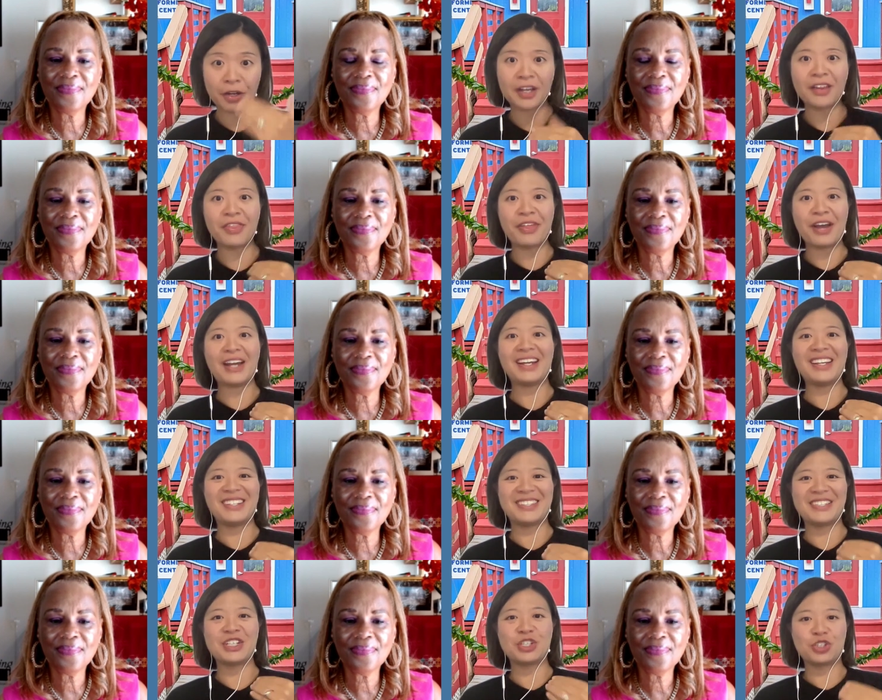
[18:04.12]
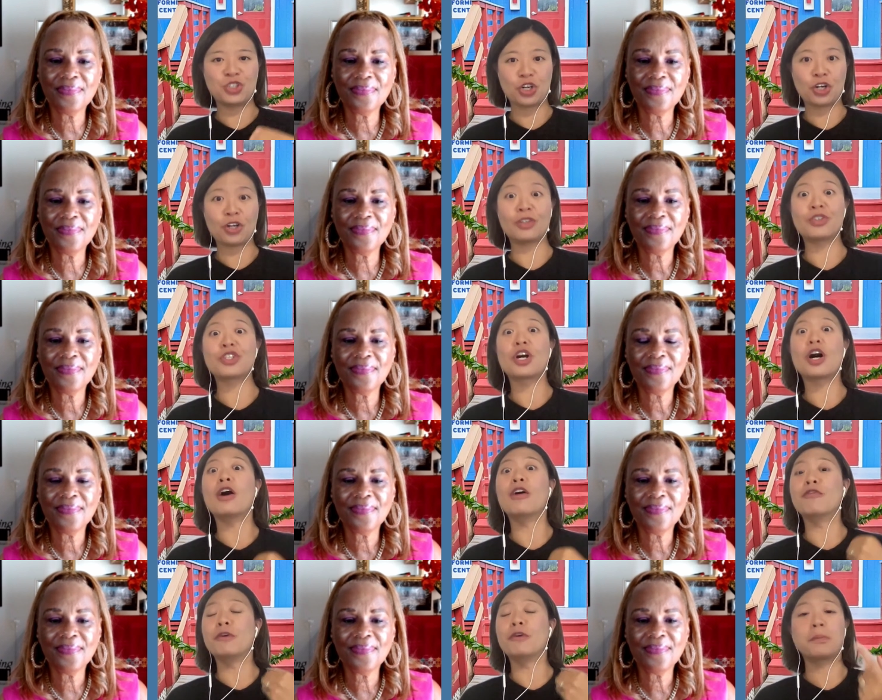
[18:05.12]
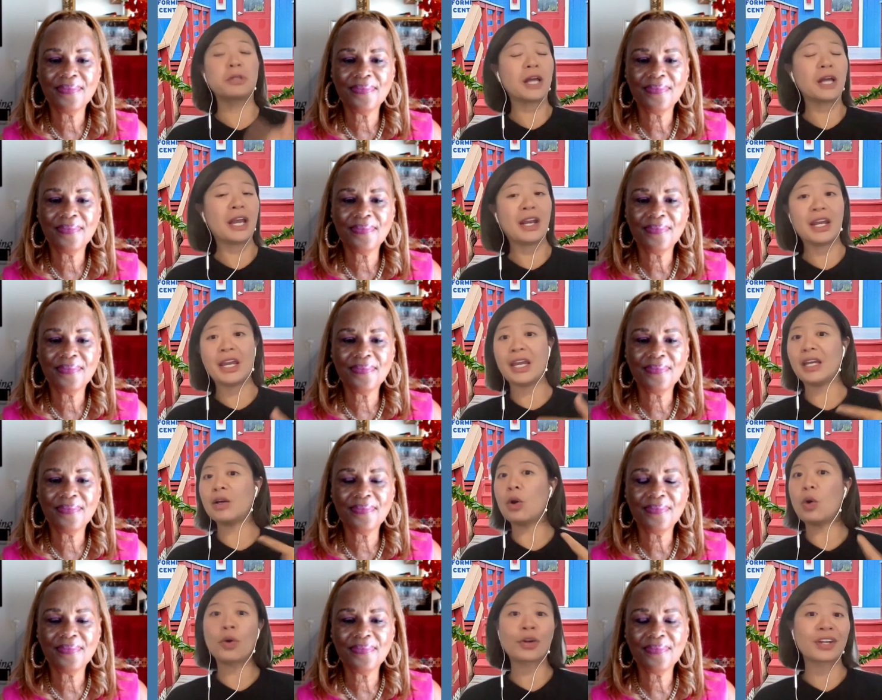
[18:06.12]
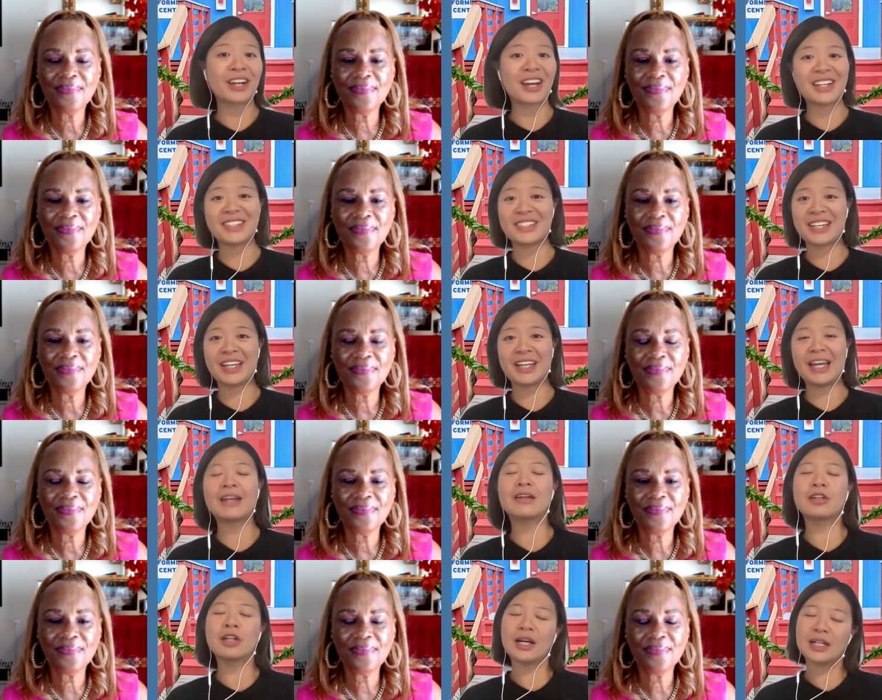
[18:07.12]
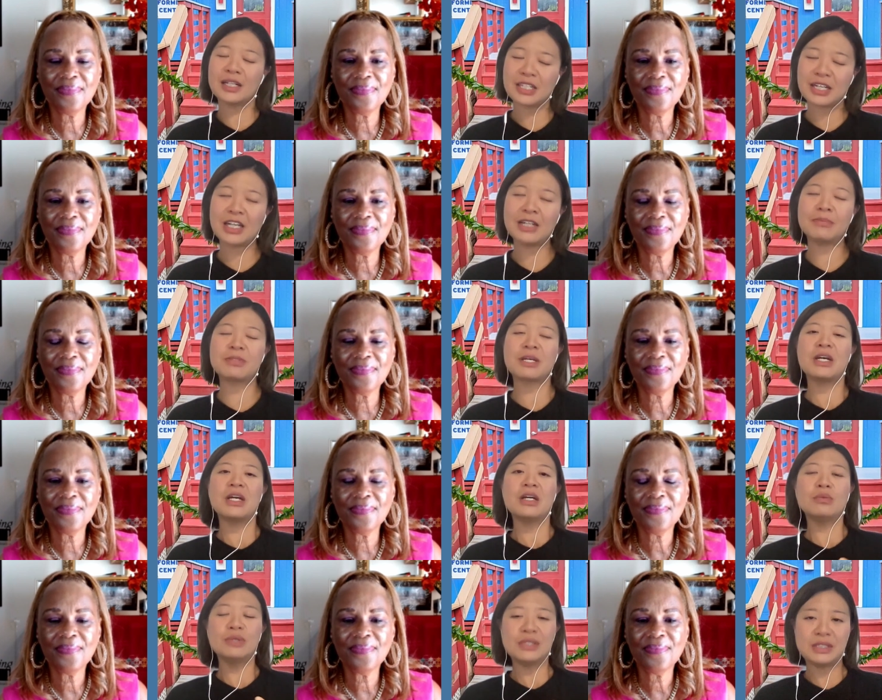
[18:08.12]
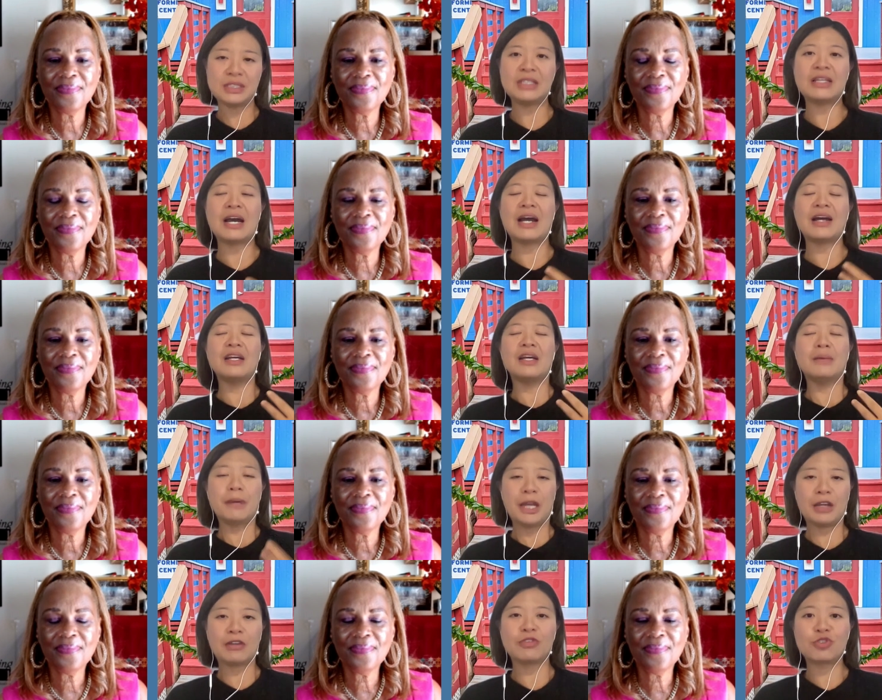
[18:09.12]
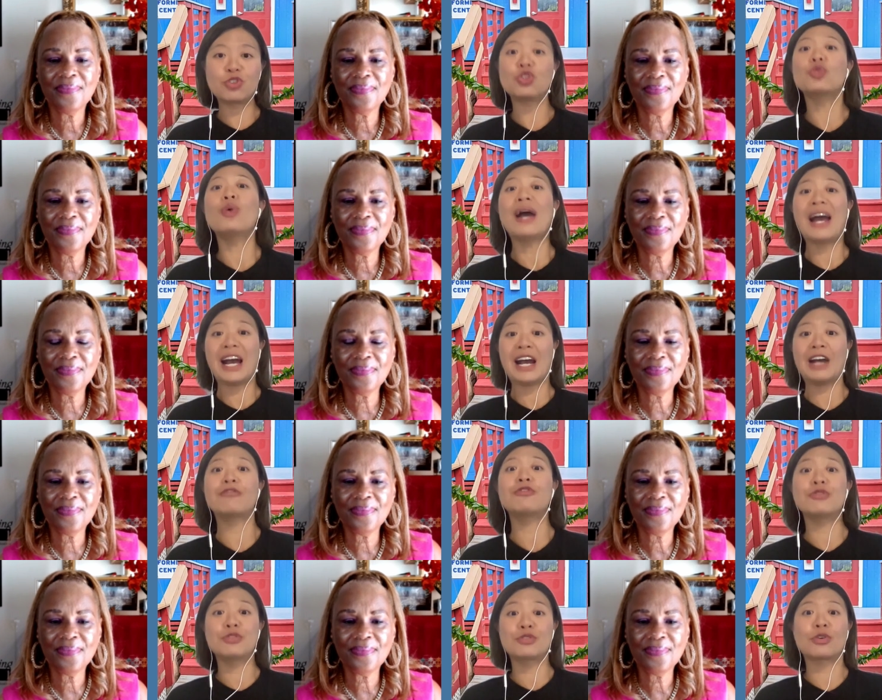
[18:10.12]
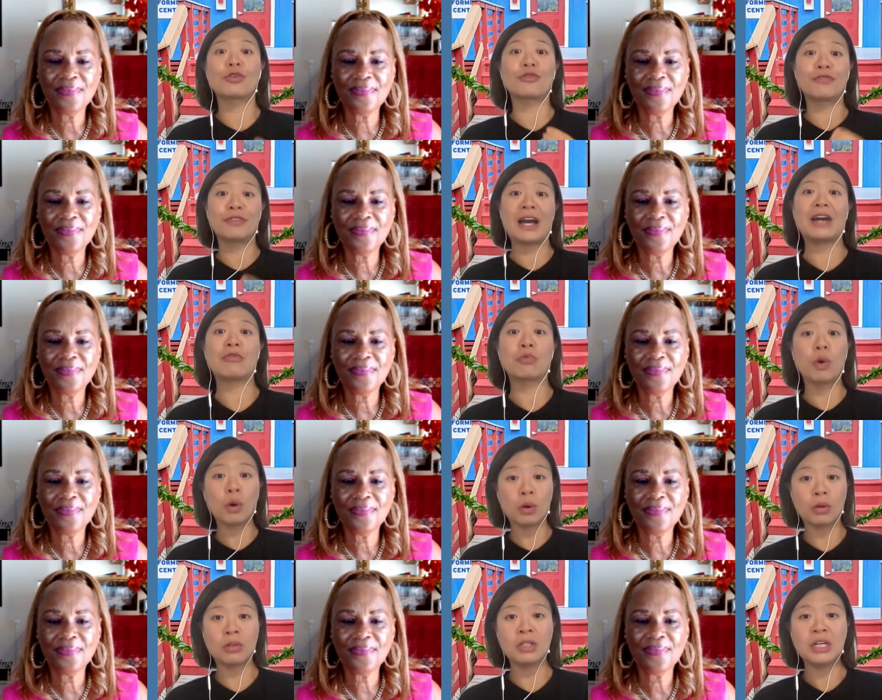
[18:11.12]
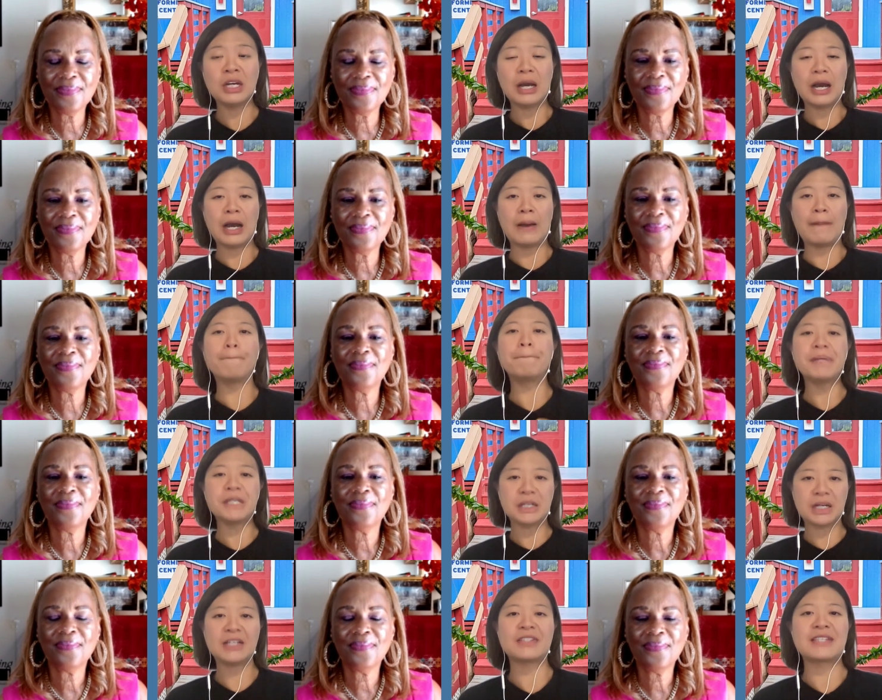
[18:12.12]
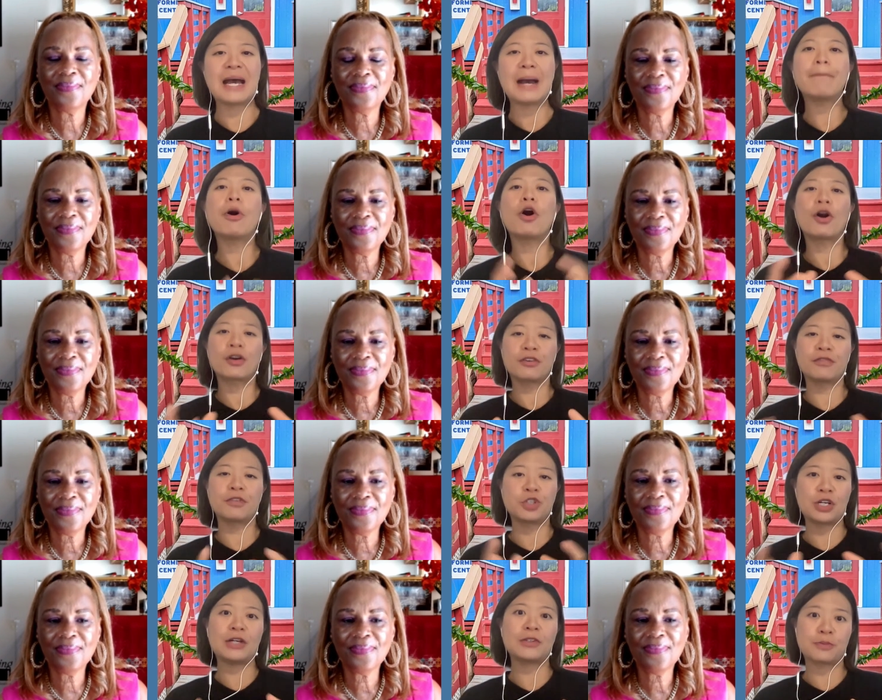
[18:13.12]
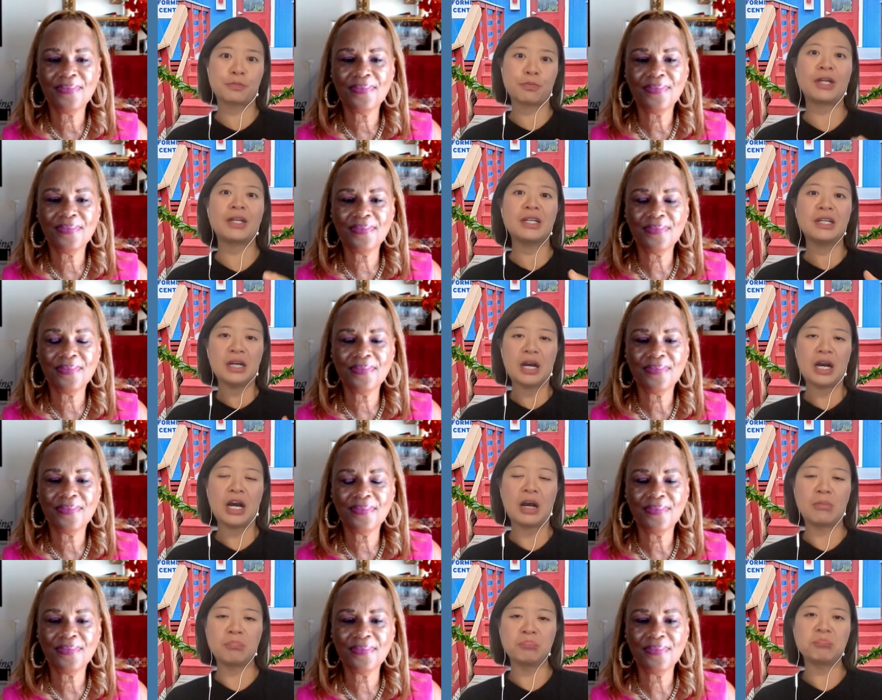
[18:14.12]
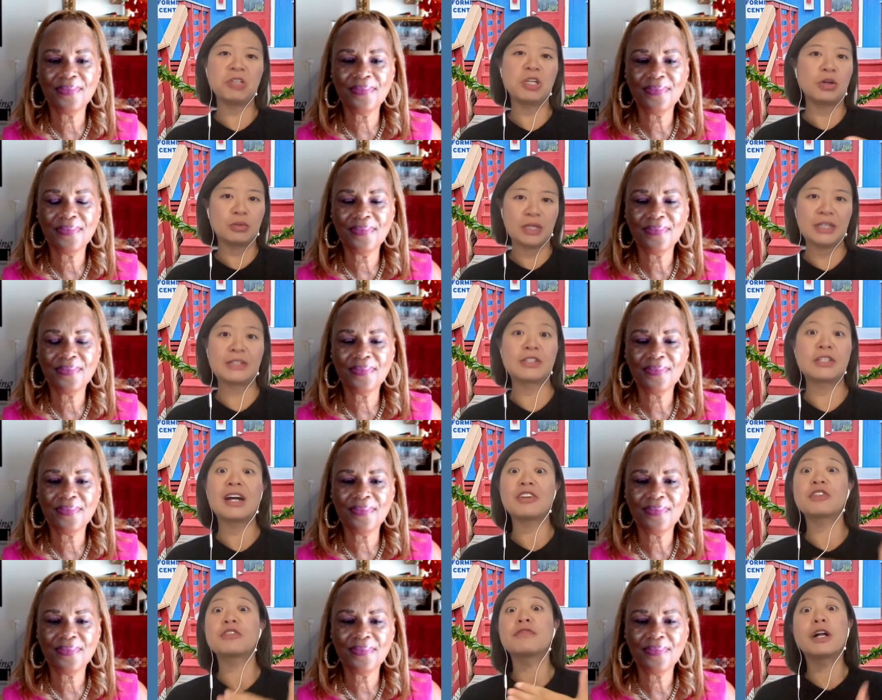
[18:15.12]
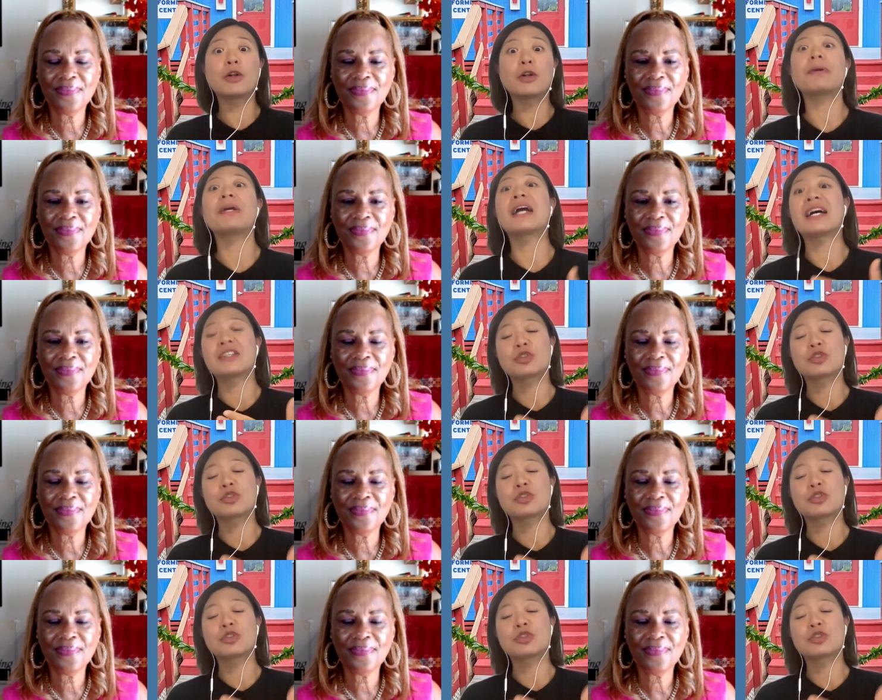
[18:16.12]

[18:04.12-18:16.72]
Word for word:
Speaker 1: area that is in charge of planning, organizing. And a lot of times we see that parents do have to serve that role um, because that part of the child's brain, um, you know, is not developing